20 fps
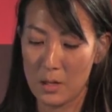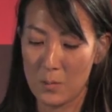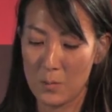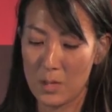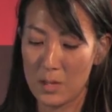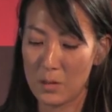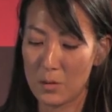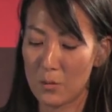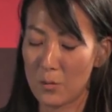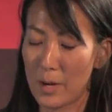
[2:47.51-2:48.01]

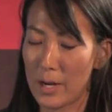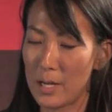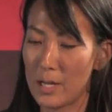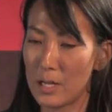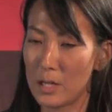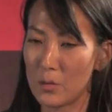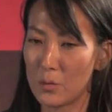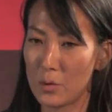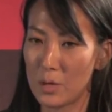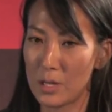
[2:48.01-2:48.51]
made the
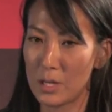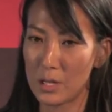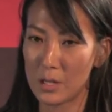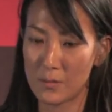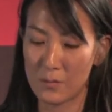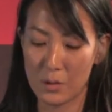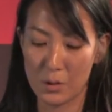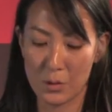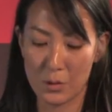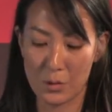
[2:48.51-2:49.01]
writing and reading
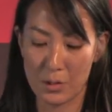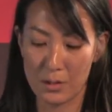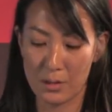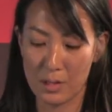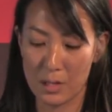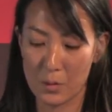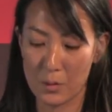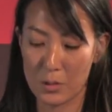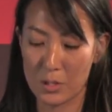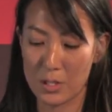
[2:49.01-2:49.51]
of the Korean
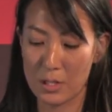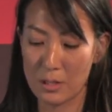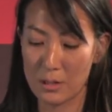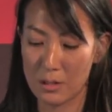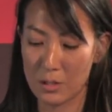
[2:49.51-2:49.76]
language in